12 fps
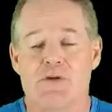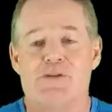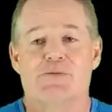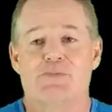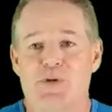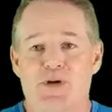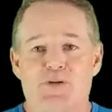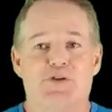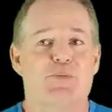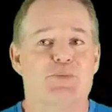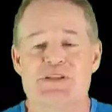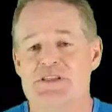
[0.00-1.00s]
spiritual
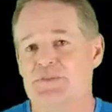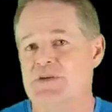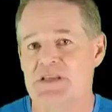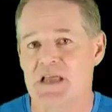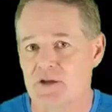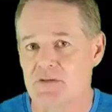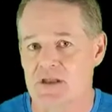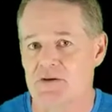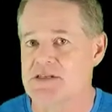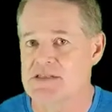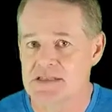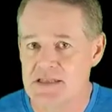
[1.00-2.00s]
principles out there is
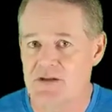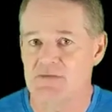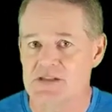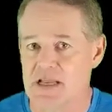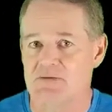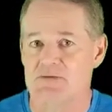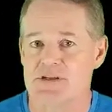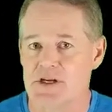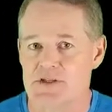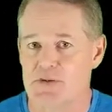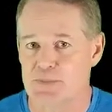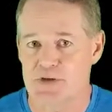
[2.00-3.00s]
never take rejection
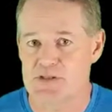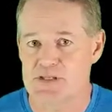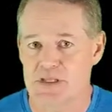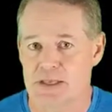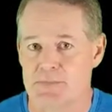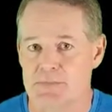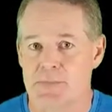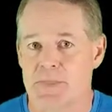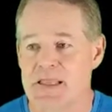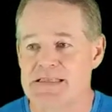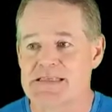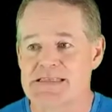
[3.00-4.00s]
personally, because it's
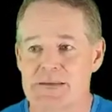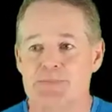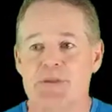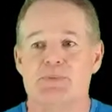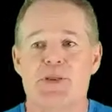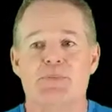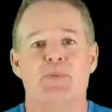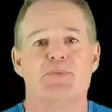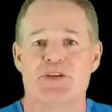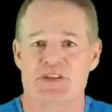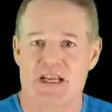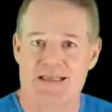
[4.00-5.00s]
simply people
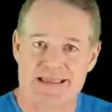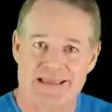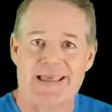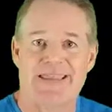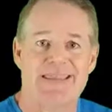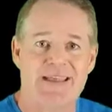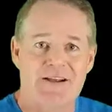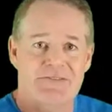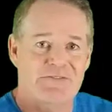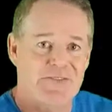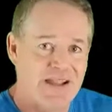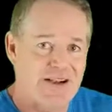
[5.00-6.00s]
projecting their
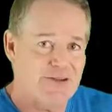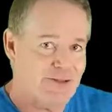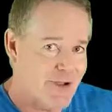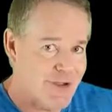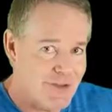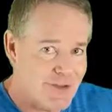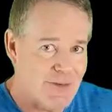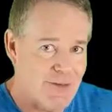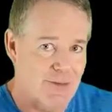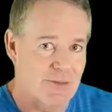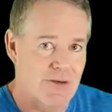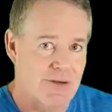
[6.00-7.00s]
fears on you,
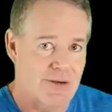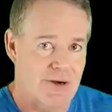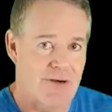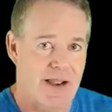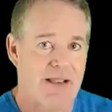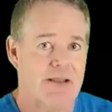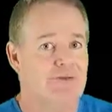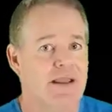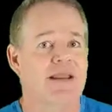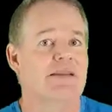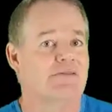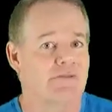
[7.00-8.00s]
all right, creating
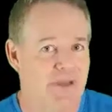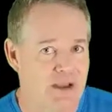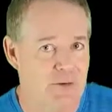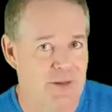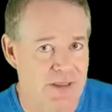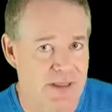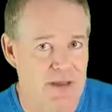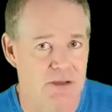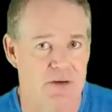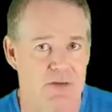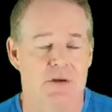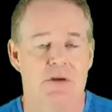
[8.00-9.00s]
fear within you.
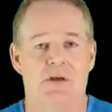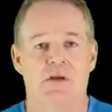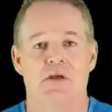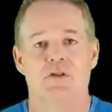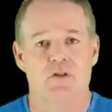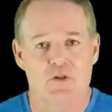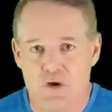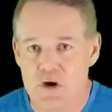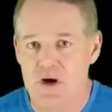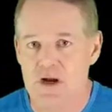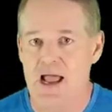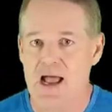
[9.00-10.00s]
Learn
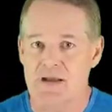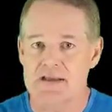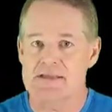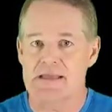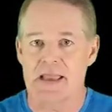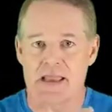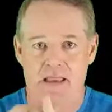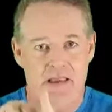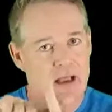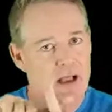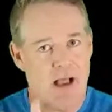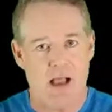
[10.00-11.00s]
how to say,
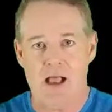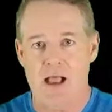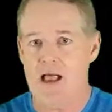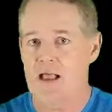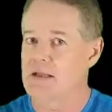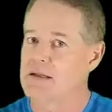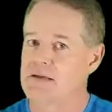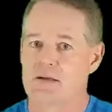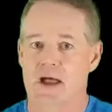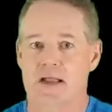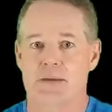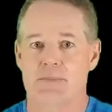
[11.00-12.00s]
not
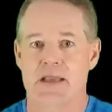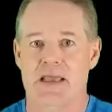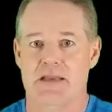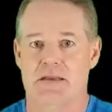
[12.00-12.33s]
coming in.